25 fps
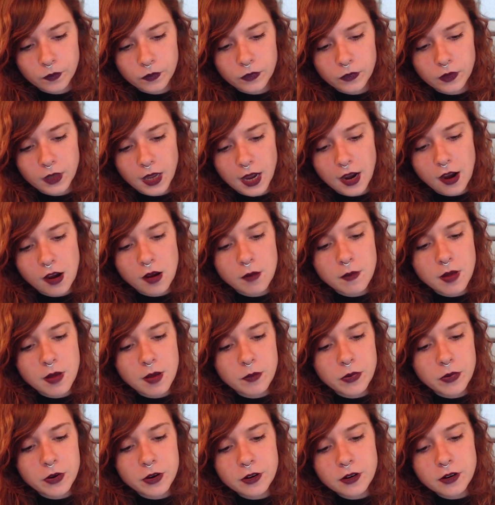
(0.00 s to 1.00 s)
I
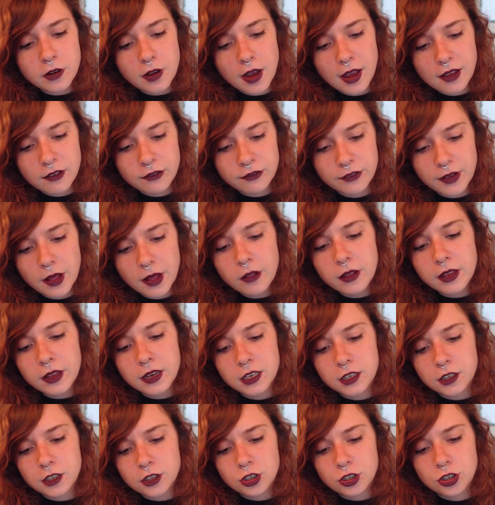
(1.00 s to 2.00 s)
remember I felt an
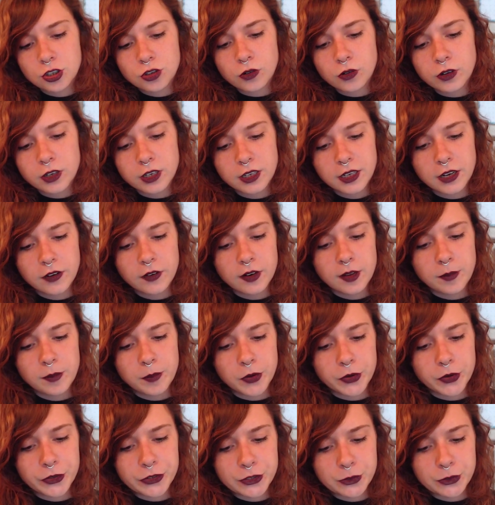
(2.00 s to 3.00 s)
extraordinary
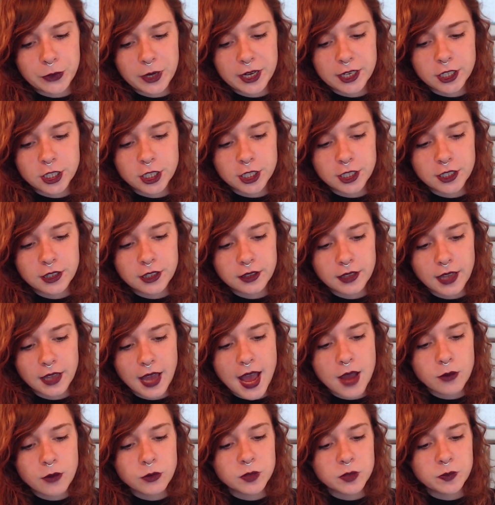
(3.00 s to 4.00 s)
persuasion that
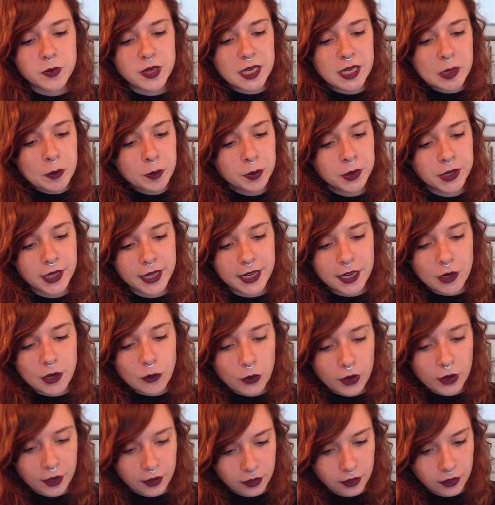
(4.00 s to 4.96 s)
I was being played with,